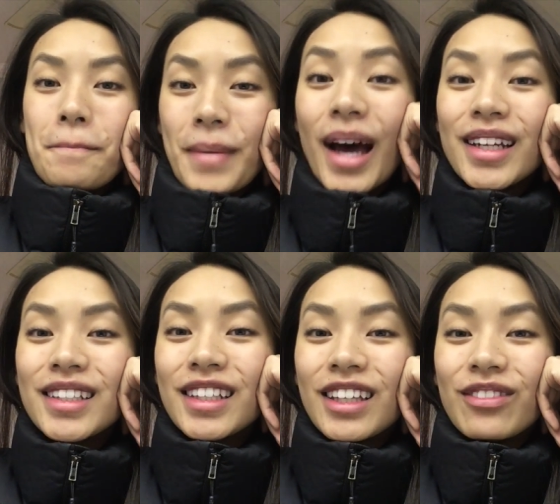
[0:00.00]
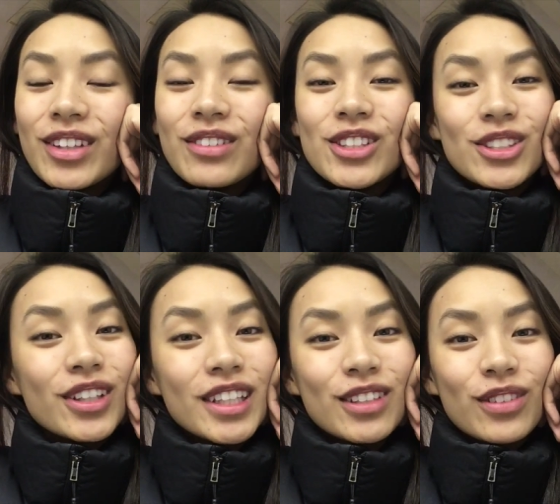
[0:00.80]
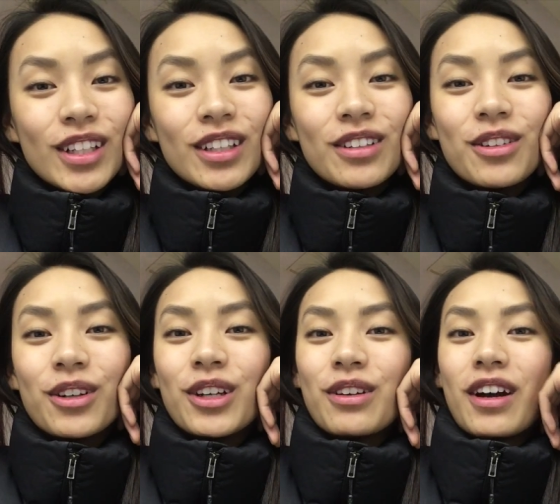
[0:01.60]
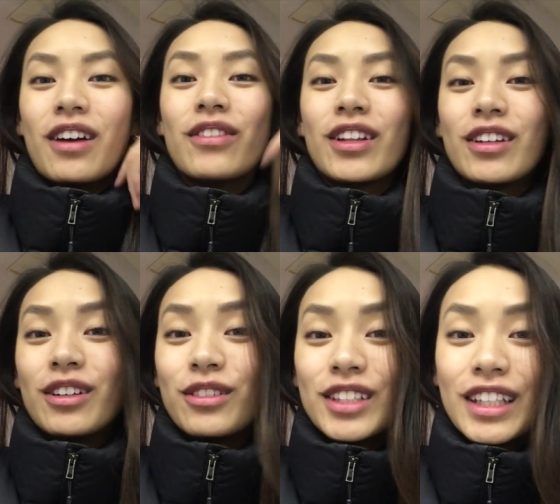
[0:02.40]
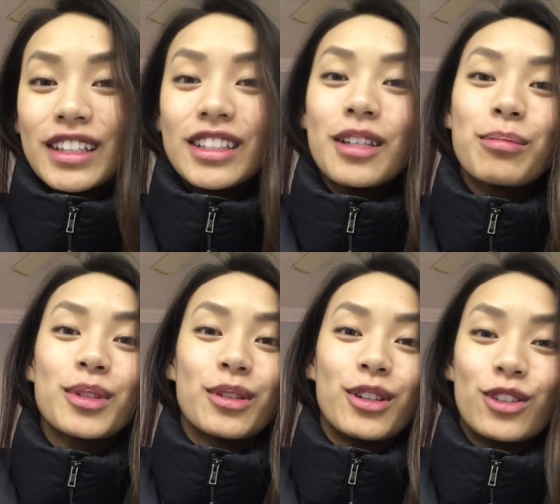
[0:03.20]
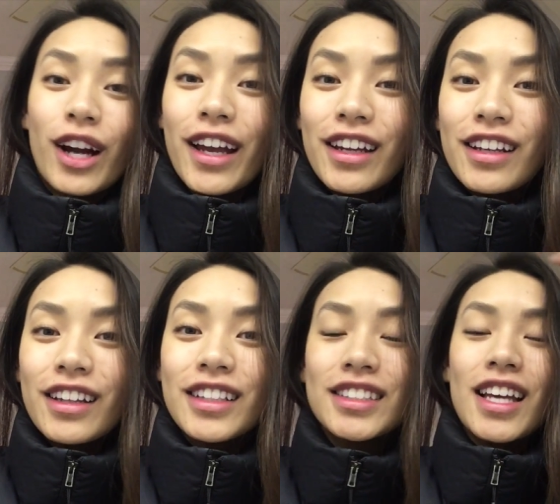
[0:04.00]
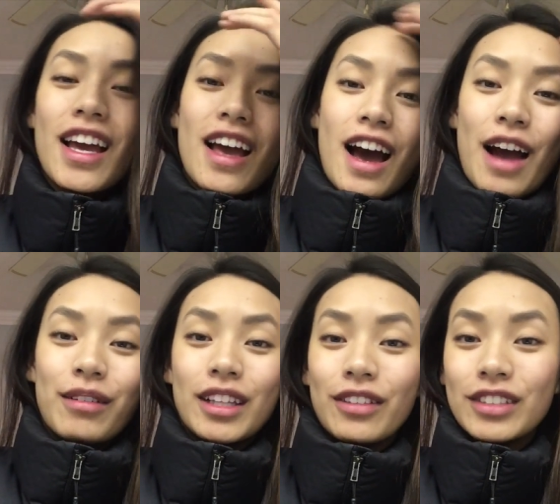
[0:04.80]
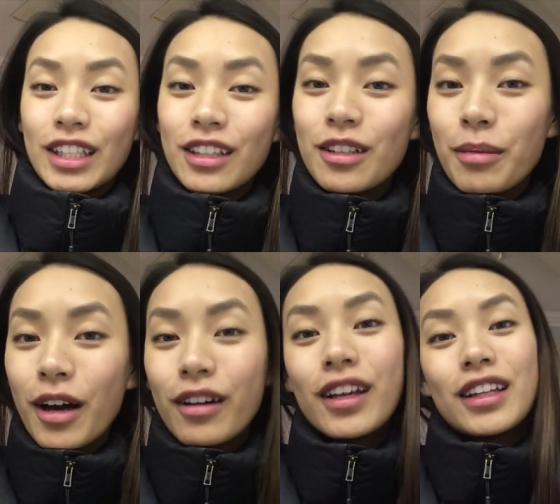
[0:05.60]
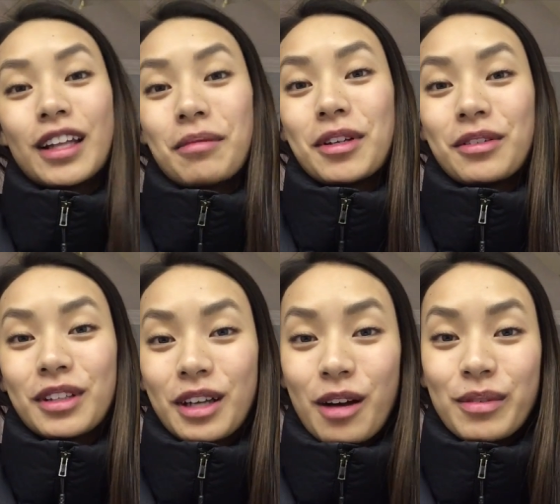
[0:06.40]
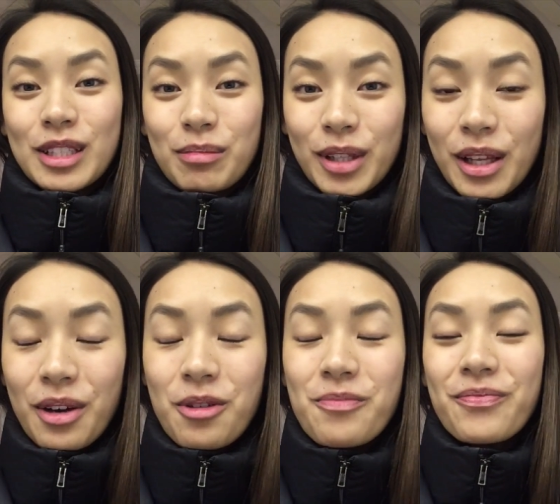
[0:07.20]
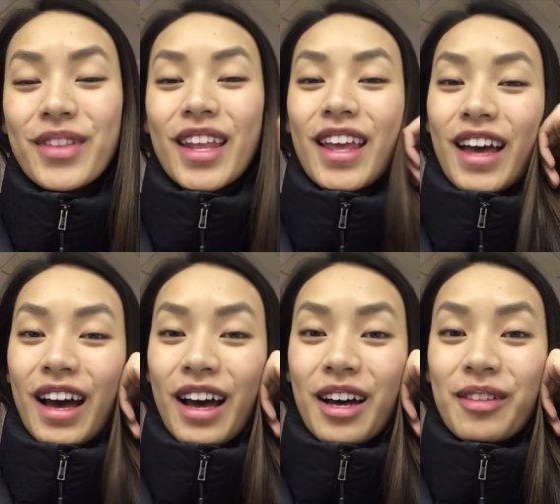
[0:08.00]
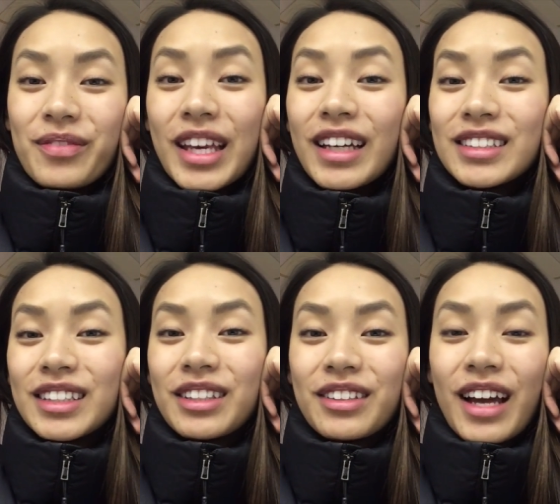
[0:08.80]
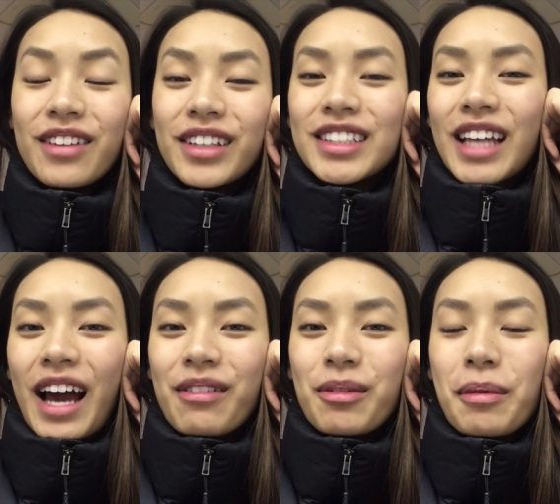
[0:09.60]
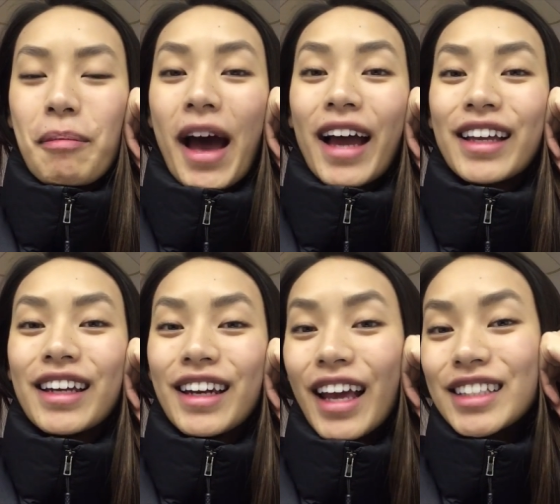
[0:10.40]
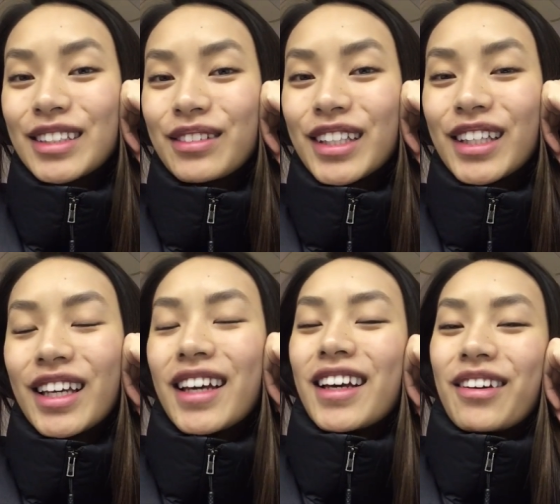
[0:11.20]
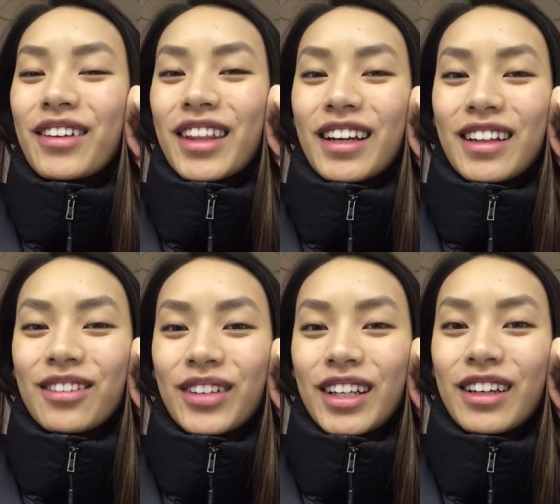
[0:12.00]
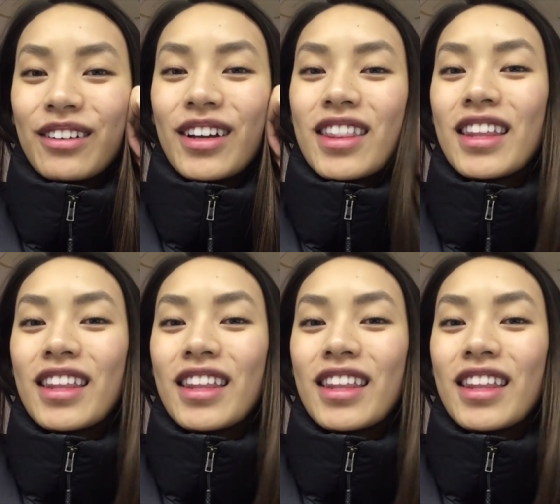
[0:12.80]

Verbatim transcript: But if you enjoyed this video, or you have other note-taking tips, or you try any of this, I would love to hear about it. Let me know in the comments below. Yeah, so anyways, I will be back next week with another video.